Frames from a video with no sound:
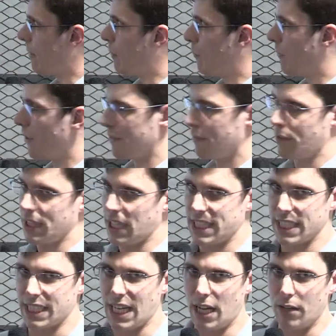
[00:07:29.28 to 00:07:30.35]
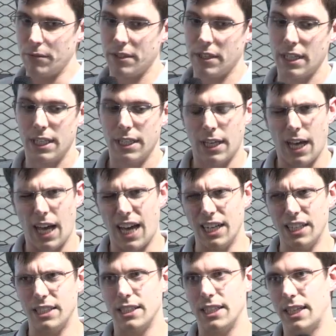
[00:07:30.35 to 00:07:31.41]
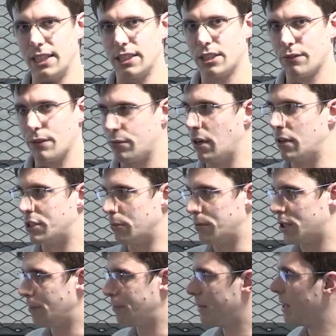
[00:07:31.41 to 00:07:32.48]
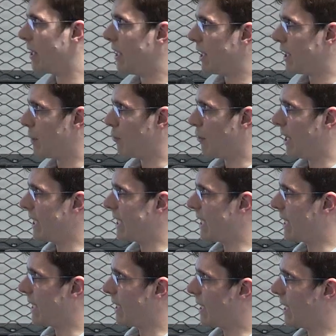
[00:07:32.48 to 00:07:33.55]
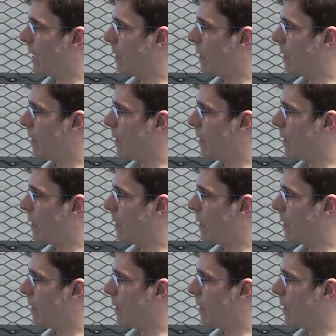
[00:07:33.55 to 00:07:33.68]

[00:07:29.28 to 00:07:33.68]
for that account. And it throws up some surprising